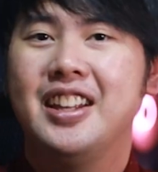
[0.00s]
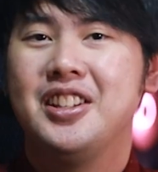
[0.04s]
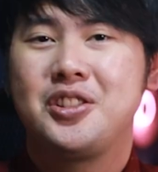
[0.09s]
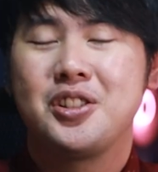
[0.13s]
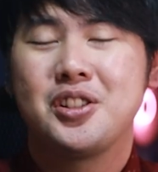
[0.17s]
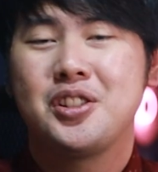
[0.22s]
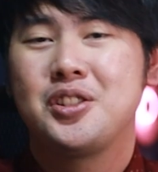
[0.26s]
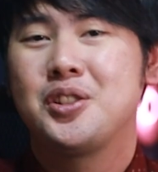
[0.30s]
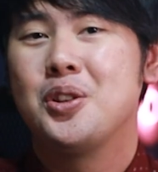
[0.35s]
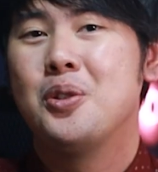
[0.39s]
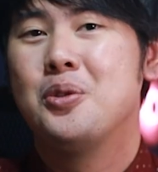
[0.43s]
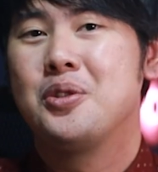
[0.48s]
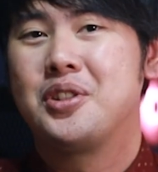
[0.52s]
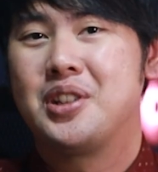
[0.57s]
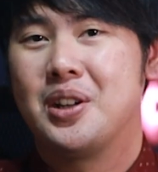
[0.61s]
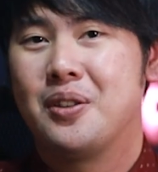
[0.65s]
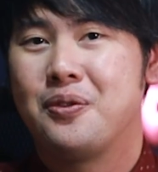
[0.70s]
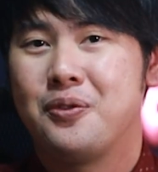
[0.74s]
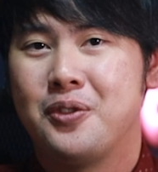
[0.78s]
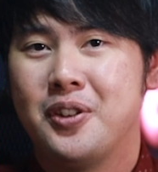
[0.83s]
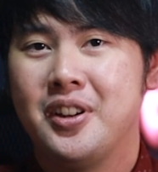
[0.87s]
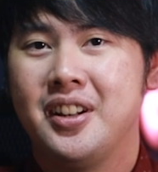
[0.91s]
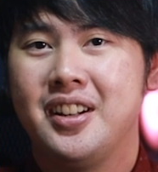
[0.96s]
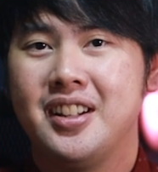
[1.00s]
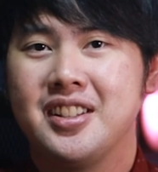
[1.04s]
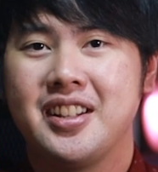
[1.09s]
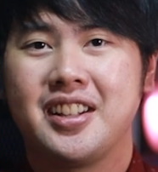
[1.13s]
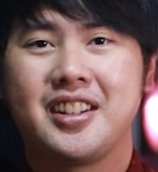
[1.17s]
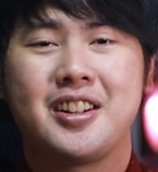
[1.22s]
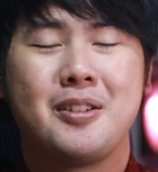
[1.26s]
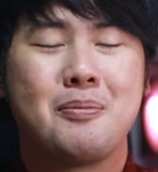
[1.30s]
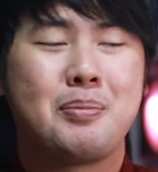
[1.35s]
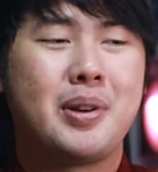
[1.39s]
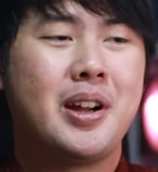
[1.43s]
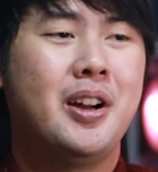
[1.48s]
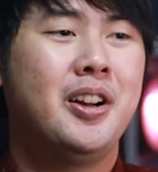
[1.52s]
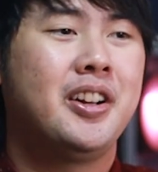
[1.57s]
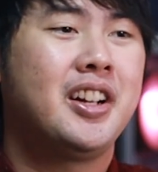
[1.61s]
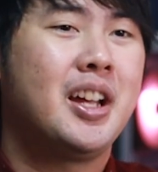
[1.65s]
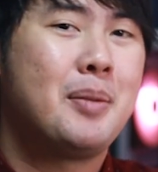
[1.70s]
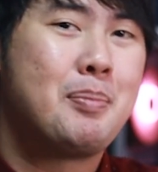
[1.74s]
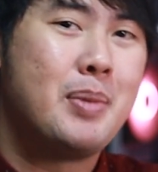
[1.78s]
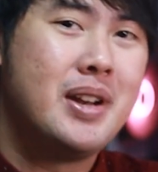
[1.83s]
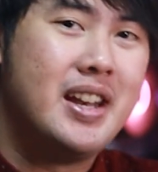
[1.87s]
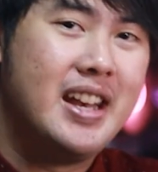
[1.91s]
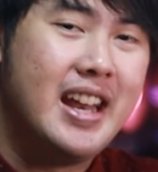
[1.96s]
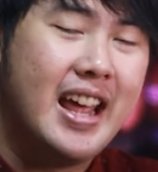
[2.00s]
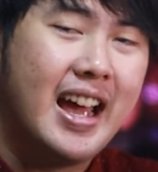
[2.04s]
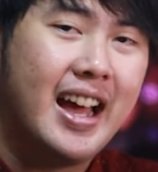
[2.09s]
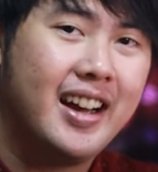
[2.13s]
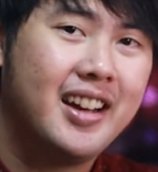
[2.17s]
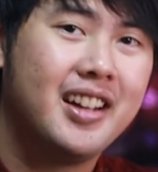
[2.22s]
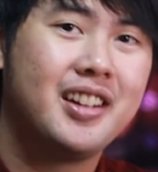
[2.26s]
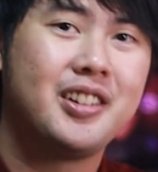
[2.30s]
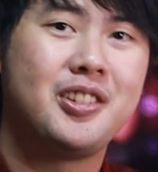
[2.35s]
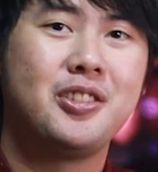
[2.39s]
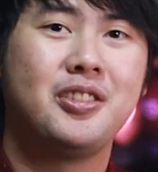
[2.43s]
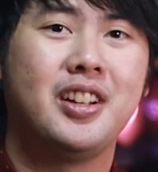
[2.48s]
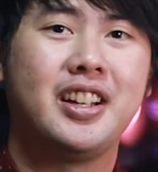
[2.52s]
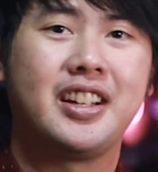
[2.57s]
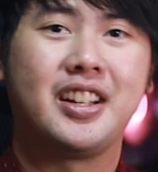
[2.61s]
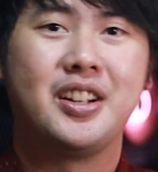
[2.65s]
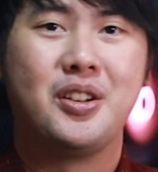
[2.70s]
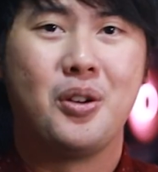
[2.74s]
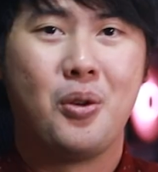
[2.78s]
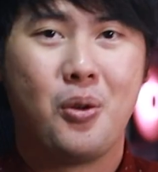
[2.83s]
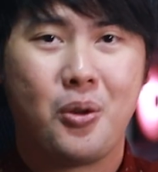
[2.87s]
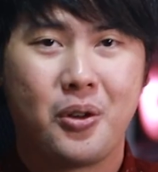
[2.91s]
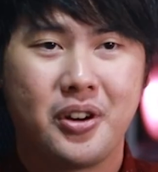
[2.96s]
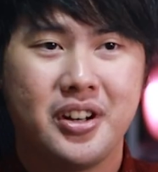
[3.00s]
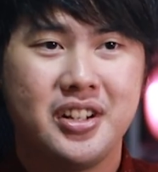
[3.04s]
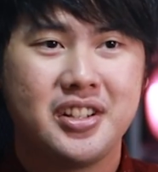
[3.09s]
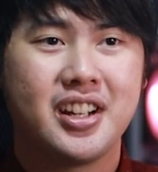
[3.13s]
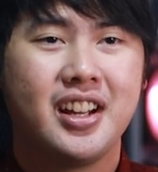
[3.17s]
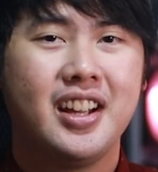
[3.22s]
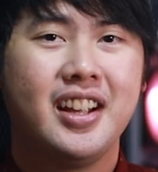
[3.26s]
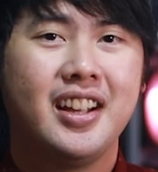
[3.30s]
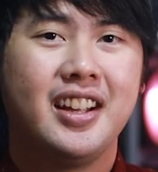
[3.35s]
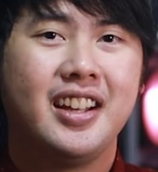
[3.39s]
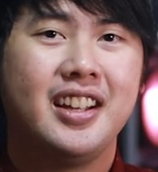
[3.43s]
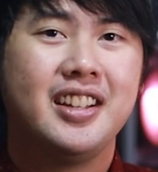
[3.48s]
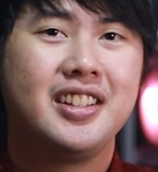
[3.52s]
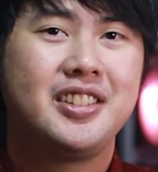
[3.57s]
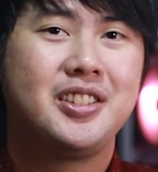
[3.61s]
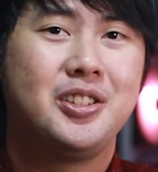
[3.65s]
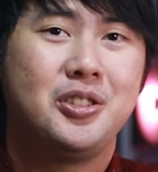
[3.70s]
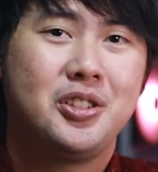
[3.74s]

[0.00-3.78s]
it's just so different it's like comparing a banana to like an orange it's,